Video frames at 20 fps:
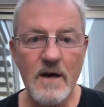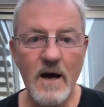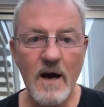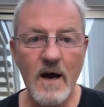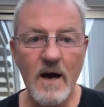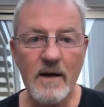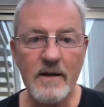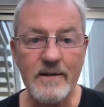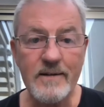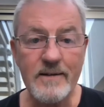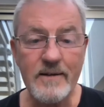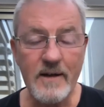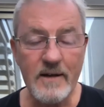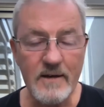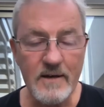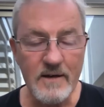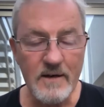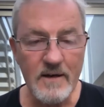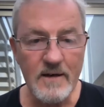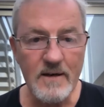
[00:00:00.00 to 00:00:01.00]
I
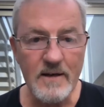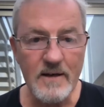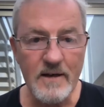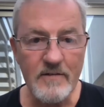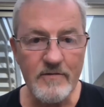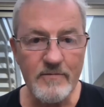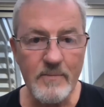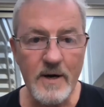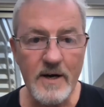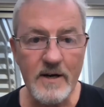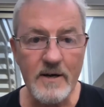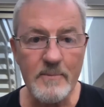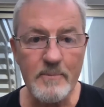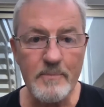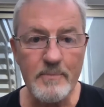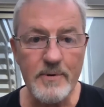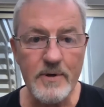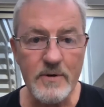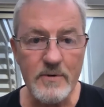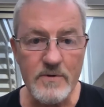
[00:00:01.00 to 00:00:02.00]
didn't leave my
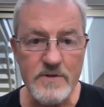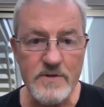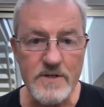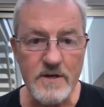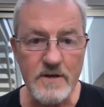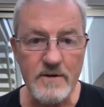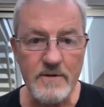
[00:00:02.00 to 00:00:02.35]
computer.